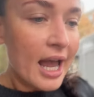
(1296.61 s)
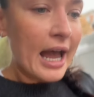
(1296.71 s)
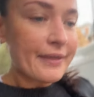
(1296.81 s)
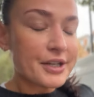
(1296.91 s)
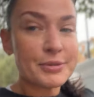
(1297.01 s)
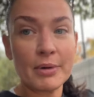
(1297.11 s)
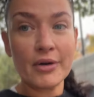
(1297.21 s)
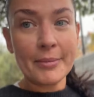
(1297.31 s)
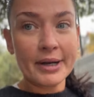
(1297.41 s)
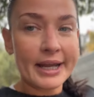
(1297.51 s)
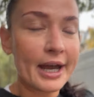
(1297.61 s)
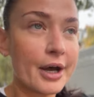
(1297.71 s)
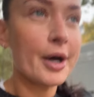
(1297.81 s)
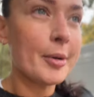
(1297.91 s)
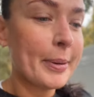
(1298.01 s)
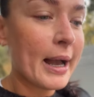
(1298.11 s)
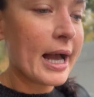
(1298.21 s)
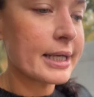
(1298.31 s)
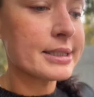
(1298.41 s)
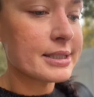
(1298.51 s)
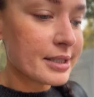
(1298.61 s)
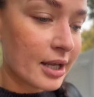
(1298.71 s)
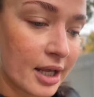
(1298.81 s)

and then tomorrow I'm gonna get up and